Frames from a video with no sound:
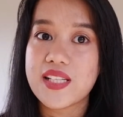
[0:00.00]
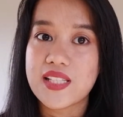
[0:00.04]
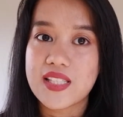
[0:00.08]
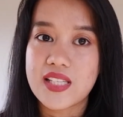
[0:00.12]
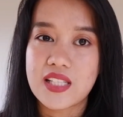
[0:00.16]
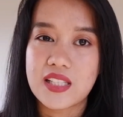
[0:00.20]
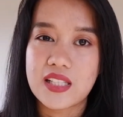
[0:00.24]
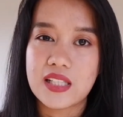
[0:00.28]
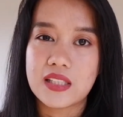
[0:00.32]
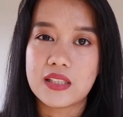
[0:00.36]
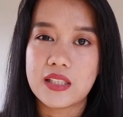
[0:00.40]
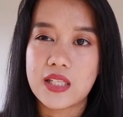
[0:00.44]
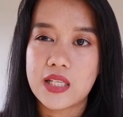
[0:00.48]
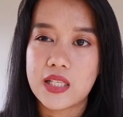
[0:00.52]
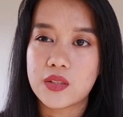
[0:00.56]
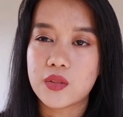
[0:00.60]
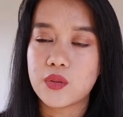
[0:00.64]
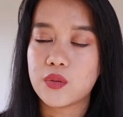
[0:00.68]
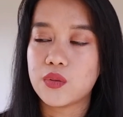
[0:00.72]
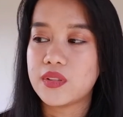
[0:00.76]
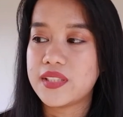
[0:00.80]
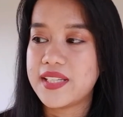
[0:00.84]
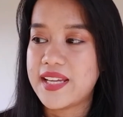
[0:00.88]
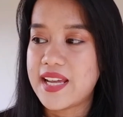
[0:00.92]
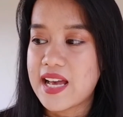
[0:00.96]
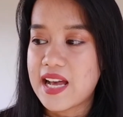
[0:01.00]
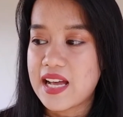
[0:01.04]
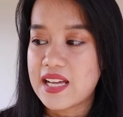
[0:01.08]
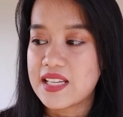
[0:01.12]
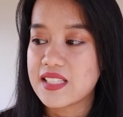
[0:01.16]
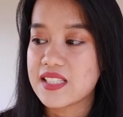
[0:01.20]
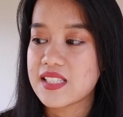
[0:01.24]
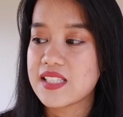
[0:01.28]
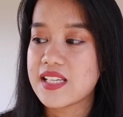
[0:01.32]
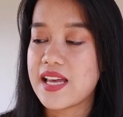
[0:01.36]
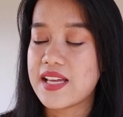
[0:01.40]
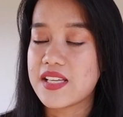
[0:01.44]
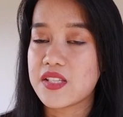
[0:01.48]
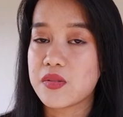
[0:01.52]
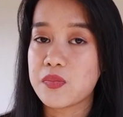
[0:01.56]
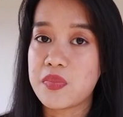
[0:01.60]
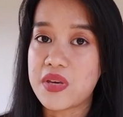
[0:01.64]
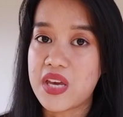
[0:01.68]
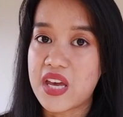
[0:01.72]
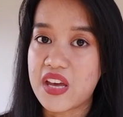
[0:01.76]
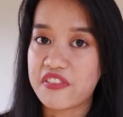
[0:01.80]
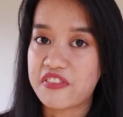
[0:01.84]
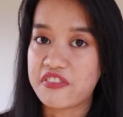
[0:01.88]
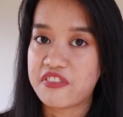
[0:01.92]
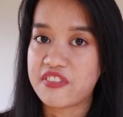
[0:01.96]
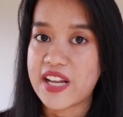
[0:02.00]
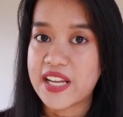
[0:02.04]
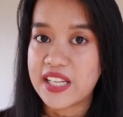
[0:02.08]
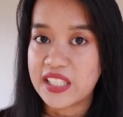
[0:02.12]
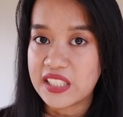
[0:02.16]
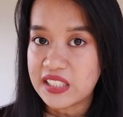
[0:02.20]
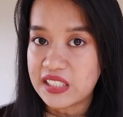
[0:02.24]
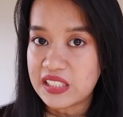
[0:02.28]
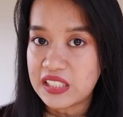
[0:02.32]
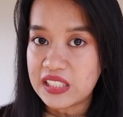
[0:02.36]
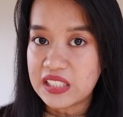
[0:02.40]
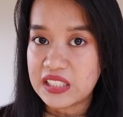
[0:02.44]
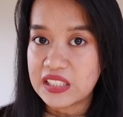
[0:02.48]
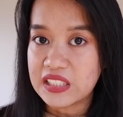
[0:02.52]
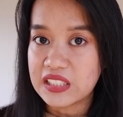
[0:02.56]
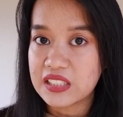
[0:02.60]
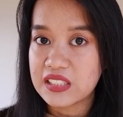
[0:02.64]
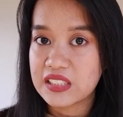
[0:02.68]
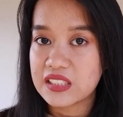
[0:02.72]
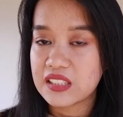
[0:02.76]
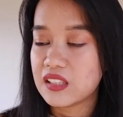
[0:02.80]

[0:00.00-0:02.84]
say that it only has SPF 19.